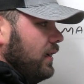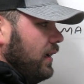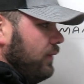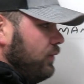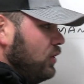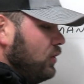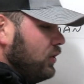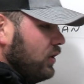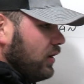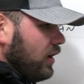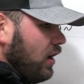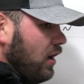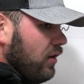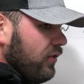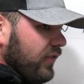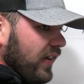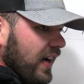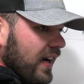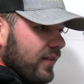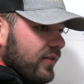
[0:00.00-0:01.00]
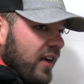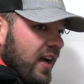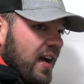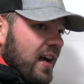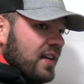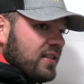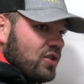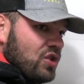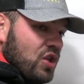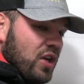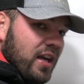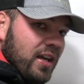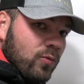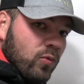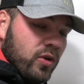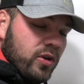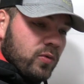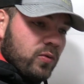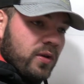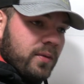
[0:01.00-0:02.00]
If you took all 5 guys and you had
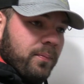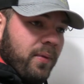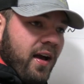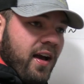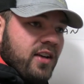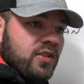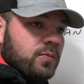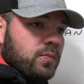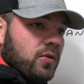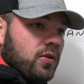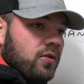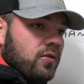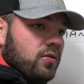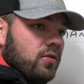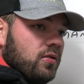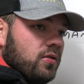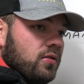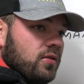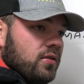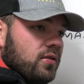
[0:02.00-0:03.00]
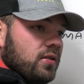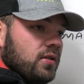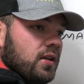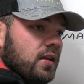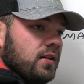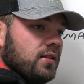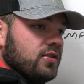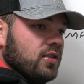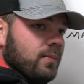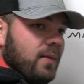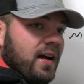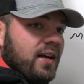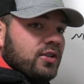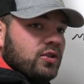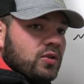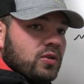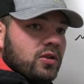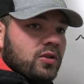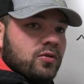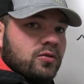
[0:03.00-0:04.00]
one-on-one pass pro, somebody's
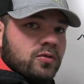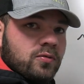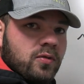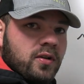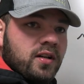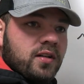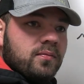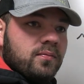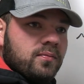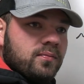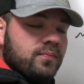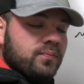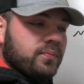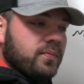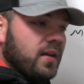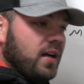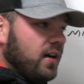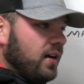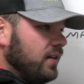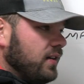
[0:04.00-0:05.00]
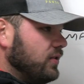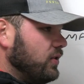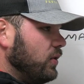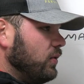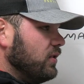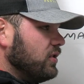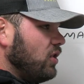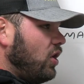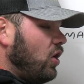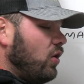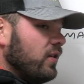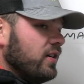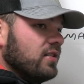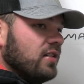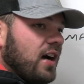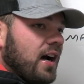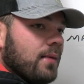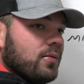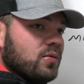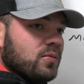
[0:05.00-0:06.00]
going to lose a rep. All right, so it's always
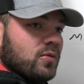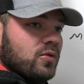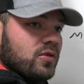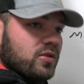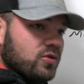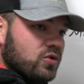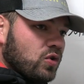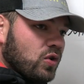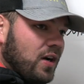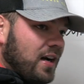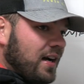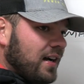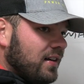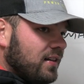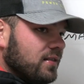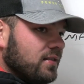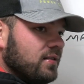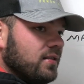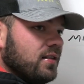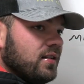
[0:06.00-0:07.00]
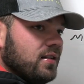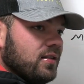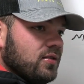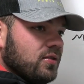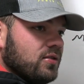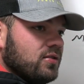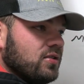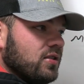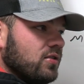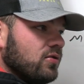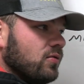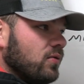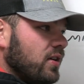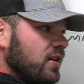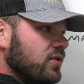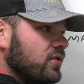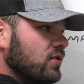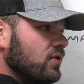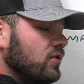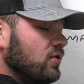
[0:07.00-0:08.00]
optimal to try to get to a
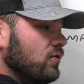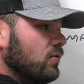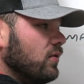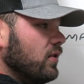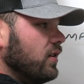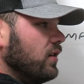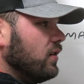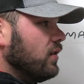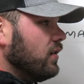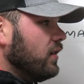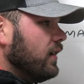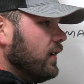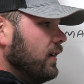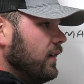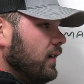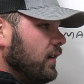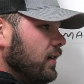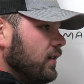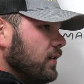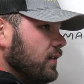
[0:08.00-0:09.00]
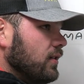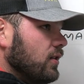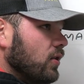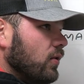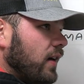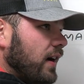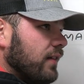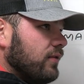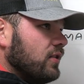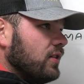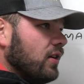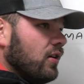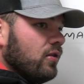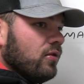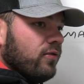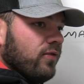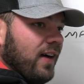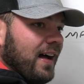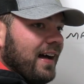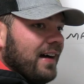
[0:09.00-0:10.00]
situation to where you don't have to go
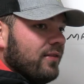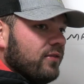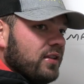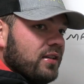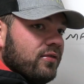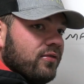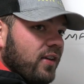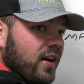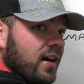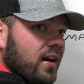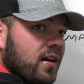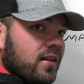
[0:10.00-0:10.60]
5v5.